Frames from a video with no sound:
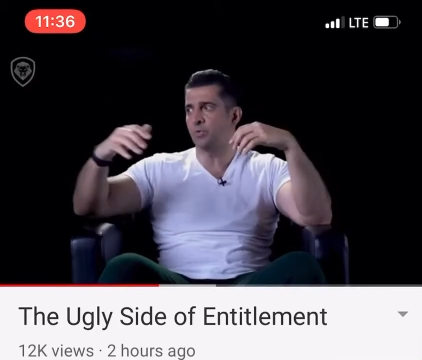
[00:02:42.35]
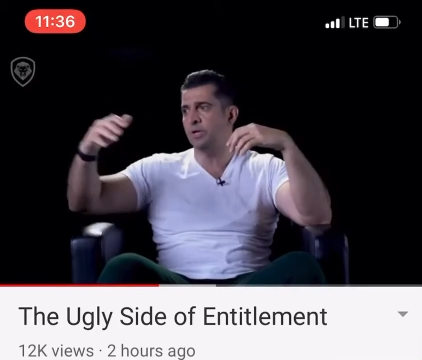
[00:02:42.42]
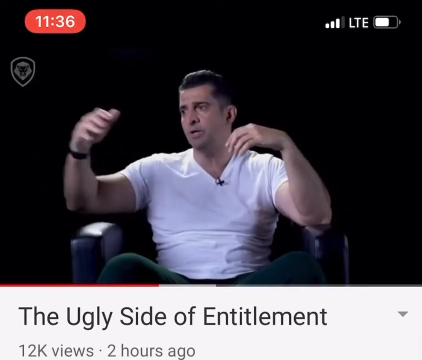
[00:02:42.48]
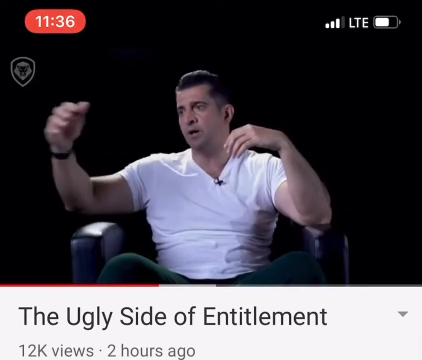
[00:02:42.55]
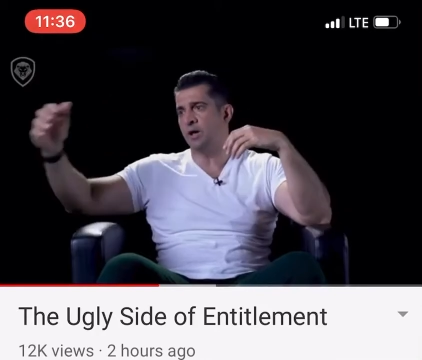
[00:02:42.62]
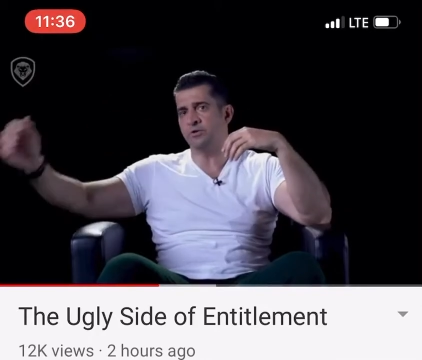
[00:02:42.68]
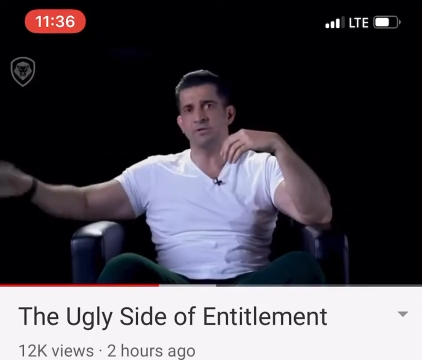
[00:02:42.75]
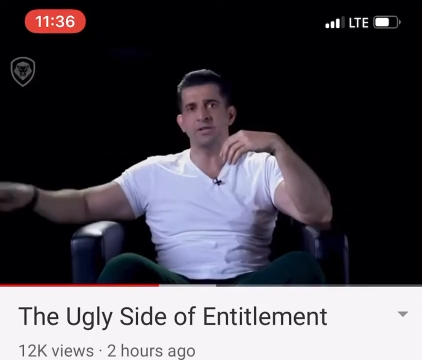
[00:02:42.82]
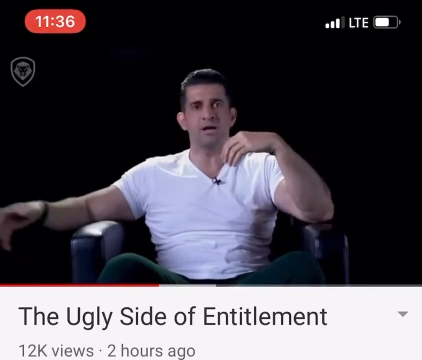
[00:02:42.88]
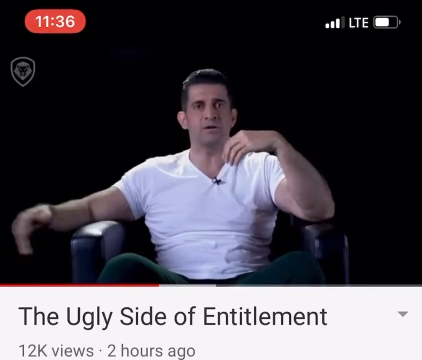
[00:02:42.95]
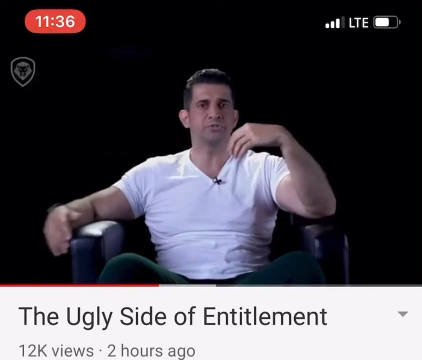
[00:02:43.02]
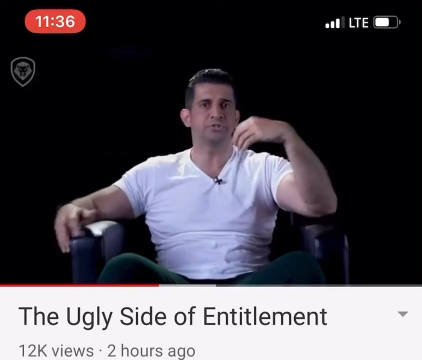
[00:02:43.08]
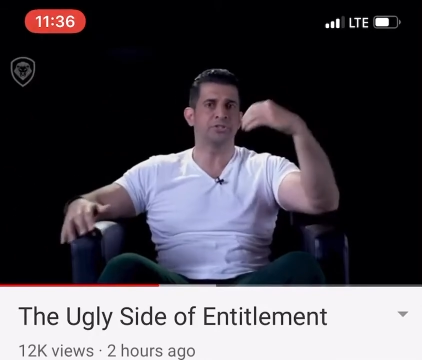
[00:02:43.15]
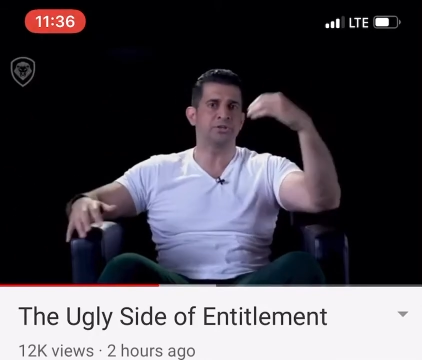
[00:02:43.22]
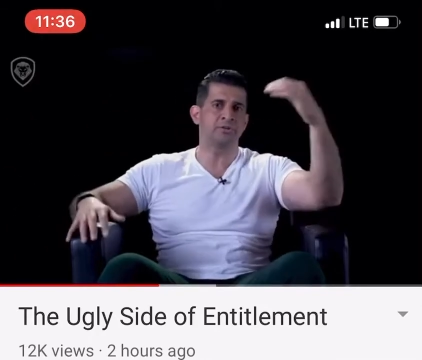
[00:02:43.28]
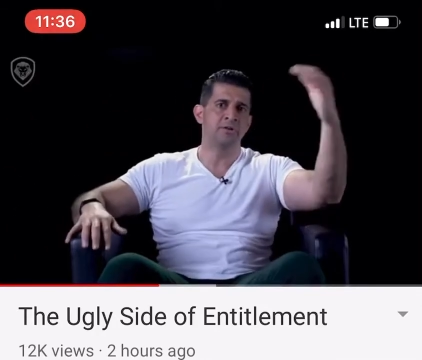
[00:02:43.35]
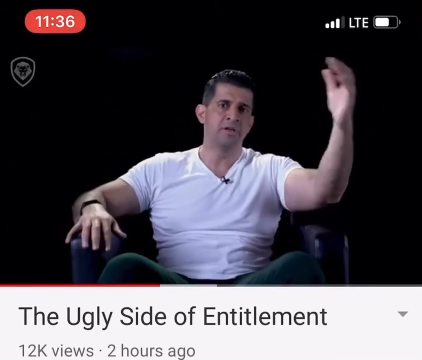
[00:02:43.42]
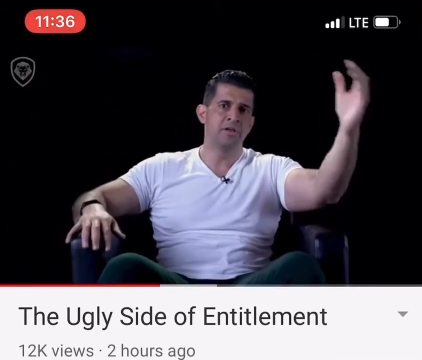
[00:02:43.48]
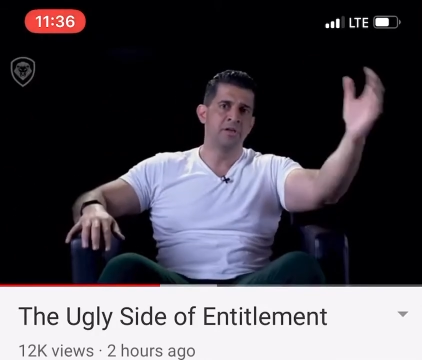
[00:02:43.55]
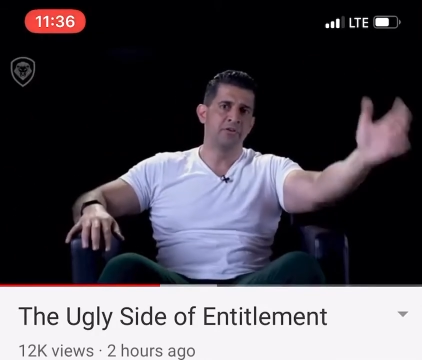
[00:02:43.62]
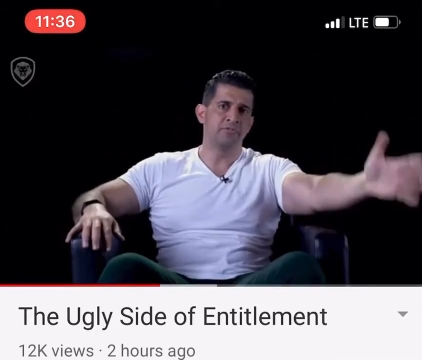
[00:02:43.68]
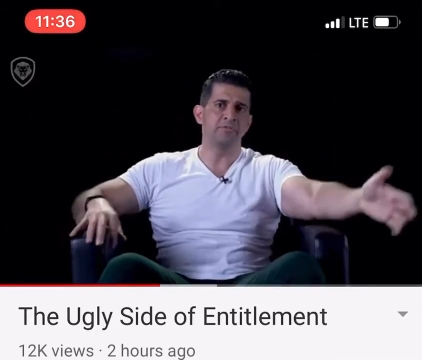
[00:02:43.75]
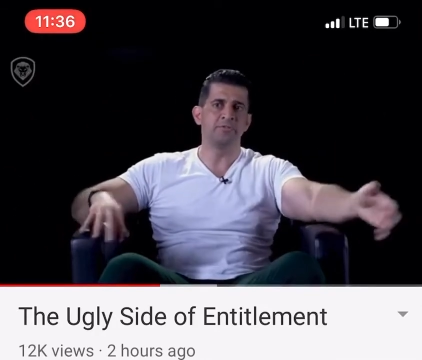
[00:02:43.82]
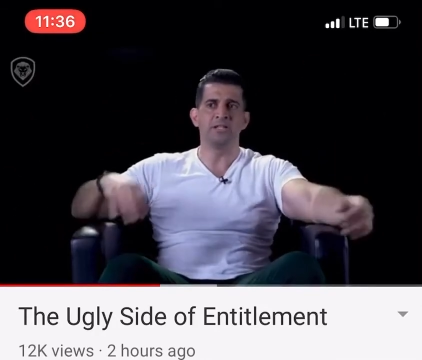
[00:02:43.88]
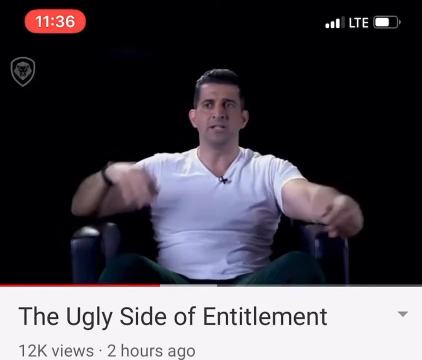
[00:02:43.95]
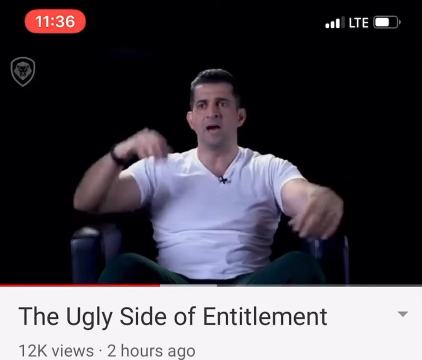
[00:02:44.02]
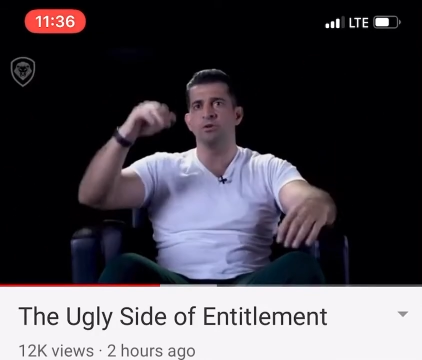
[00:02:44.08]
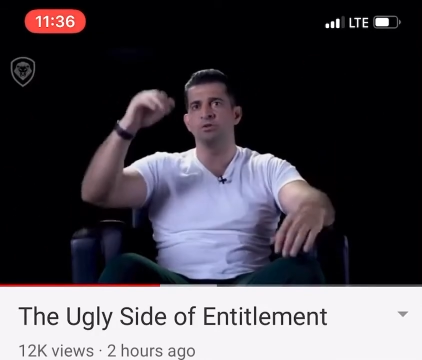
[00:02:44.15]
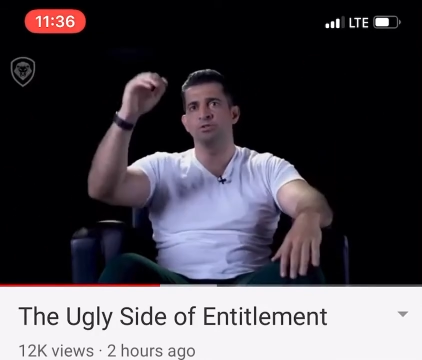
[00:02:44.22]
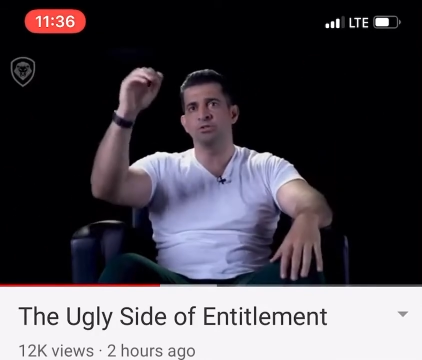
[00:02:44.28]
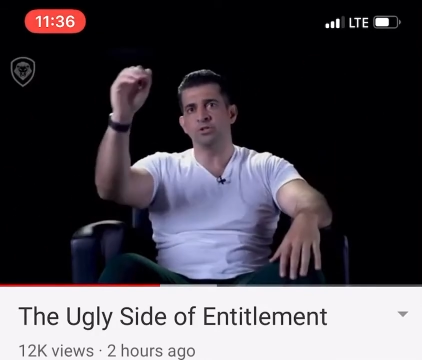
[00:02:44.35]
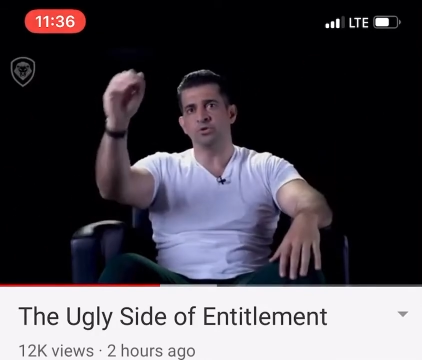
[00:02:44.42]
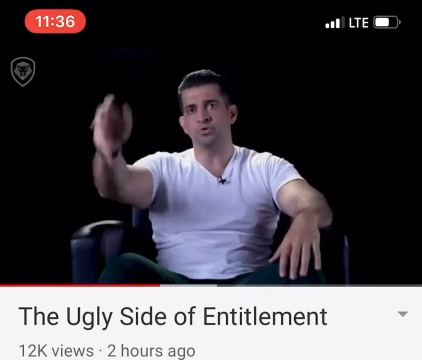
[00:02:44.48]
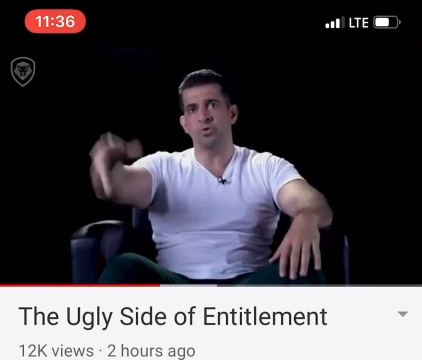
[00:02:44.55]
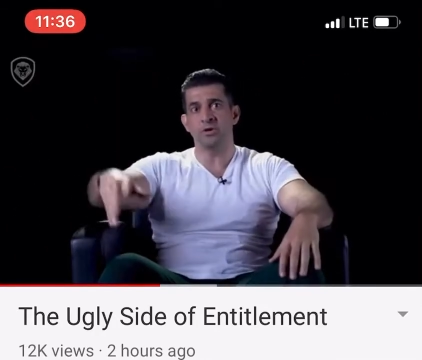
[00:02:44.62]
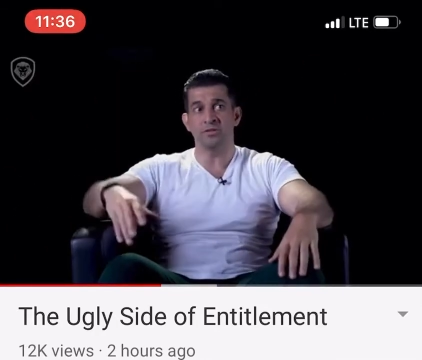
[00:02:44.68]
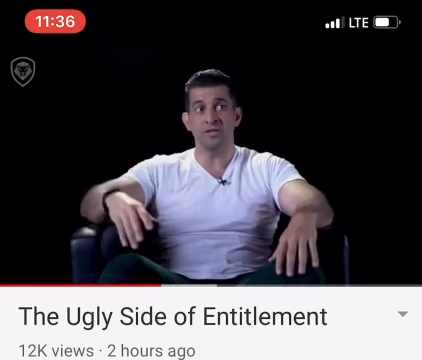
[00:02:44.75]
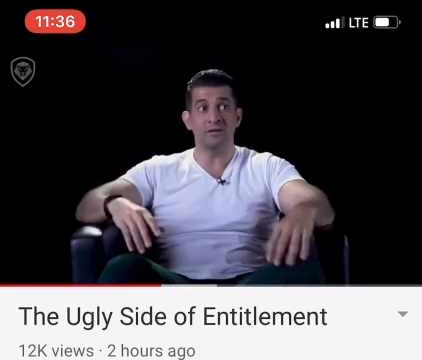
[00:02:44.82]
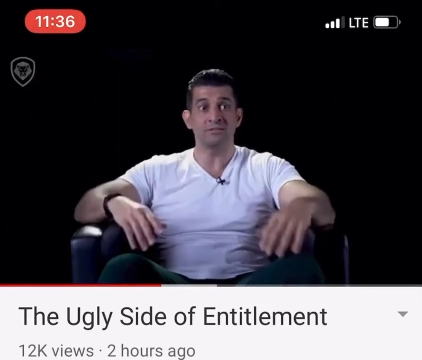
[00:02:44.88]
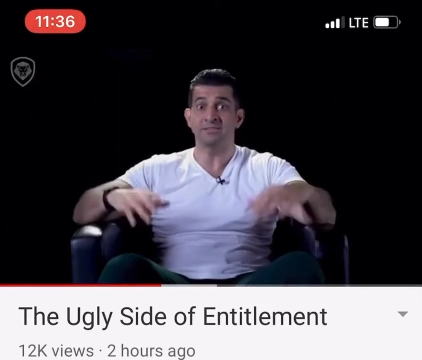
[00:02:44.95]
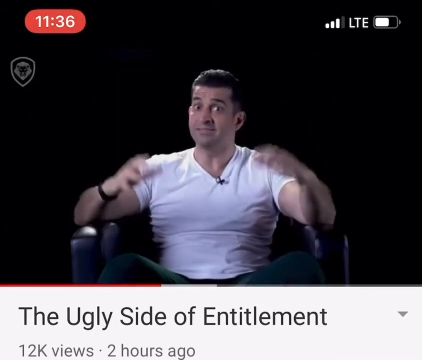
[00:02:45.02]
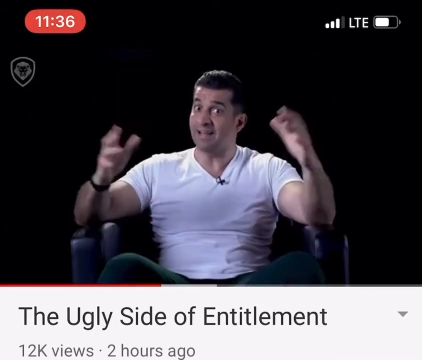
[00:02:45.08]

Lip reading: winning $100 here, $50 here, $200.